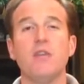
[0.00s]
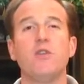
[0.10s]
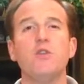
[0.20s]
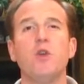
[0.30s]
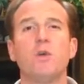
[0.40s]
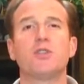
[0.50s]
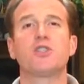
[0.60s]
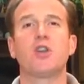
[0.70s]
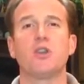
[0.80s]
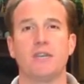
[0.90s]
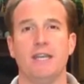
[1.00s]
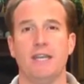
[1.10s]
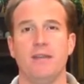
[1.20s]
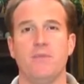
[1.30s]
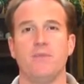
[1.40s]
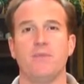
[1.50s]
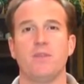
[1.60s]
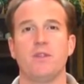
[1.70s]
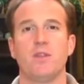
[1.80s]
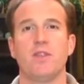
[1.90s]
if you knew with certainty
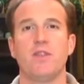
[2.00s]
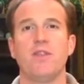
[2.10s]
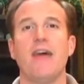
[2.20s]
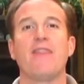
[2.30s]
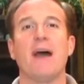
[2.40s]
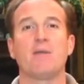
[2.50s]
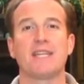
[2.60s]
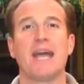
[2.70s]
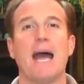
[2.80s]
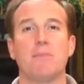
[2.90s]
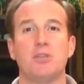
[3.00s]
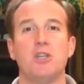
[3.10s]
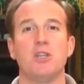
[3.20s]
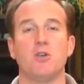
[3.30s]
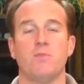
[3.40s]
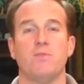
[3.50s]
that that was gonna happen to you?